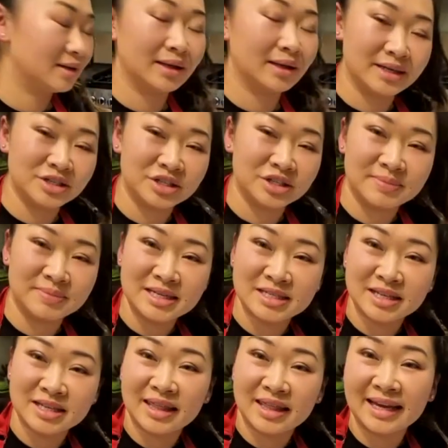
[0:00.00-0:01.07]
clean too much,
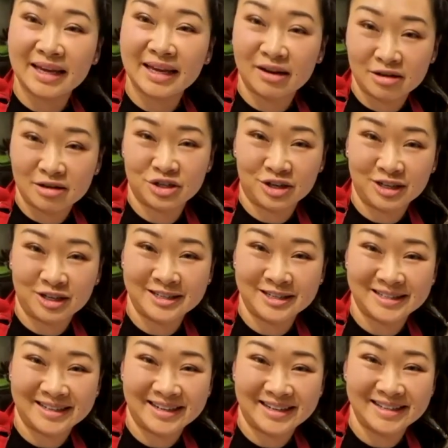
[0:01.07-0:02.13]
so they get hot chocolate
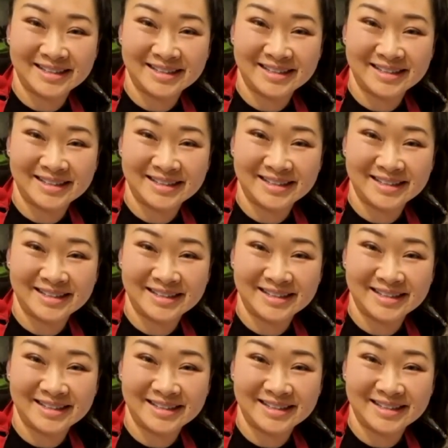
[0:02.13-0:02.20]
tonight.